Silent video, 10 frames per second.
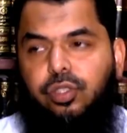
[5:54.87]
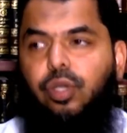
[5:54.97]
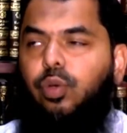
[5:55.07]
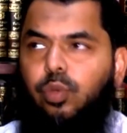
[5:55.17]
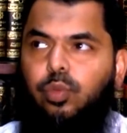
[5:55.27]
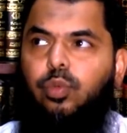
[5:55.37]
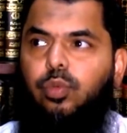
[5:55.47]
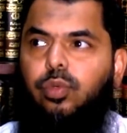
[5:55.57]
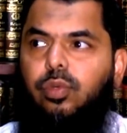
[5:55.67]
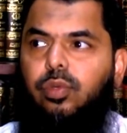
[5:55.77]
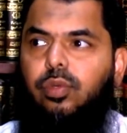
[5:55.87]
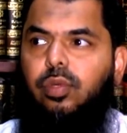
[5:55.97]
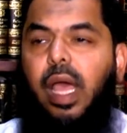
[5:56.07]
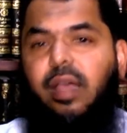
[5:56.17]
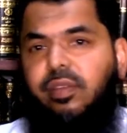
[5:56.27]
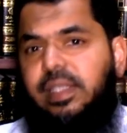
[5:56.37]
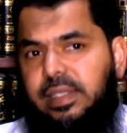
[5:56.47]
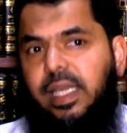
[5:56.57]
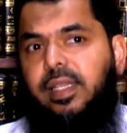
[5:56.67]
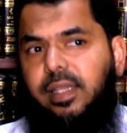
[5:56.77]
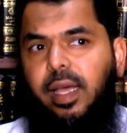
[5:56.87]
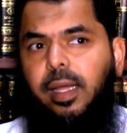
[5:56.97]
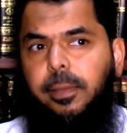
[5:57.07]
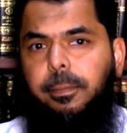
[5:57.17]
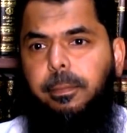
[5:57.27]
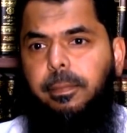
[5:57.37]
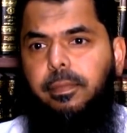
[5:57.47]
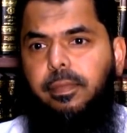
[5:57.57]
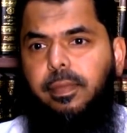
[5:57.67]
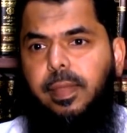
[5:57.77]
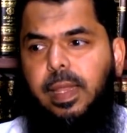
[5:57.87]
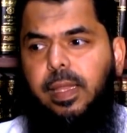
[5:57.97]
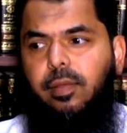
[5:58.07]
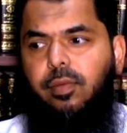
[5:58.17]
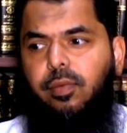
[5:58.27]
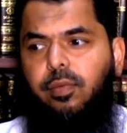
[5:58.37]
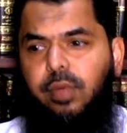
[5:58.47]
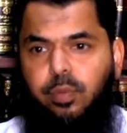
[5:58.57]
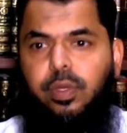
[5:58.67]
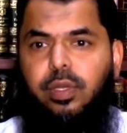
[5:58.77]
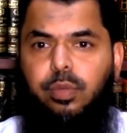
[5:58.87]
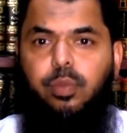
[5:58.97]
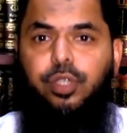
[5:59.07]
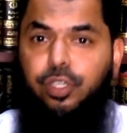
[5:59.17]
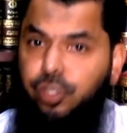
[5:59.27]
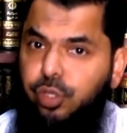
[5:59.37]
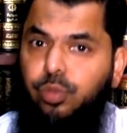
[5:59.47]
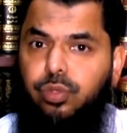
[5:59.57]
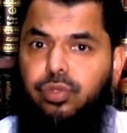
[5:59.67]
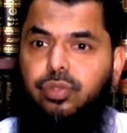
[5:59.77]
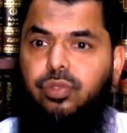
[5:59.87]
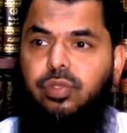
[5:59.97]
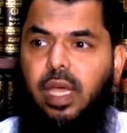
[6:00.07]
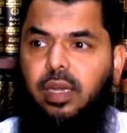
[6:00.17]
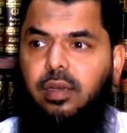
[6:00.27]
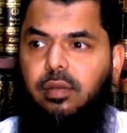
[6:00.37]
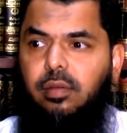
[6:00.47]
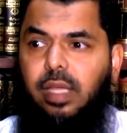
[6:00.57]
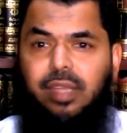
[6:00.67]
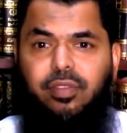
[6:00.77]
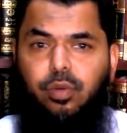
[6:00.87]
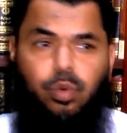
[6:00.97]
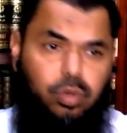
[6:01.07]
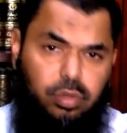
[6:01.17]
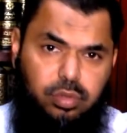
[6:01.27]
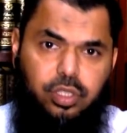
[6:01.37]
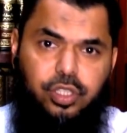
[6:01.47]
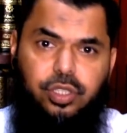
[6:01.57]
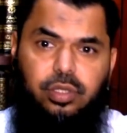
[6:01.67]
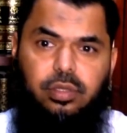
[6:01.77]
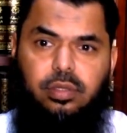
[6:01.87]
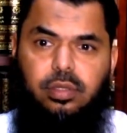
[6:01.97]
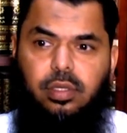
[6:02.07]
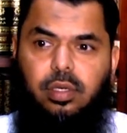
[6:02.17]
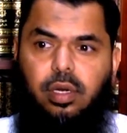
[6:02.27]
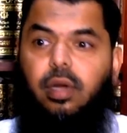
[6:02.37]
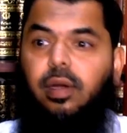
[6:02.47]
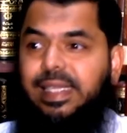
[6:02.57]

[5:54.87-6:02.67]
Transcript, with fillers: So, having said that, we, we, we would deduce that even oral traditions are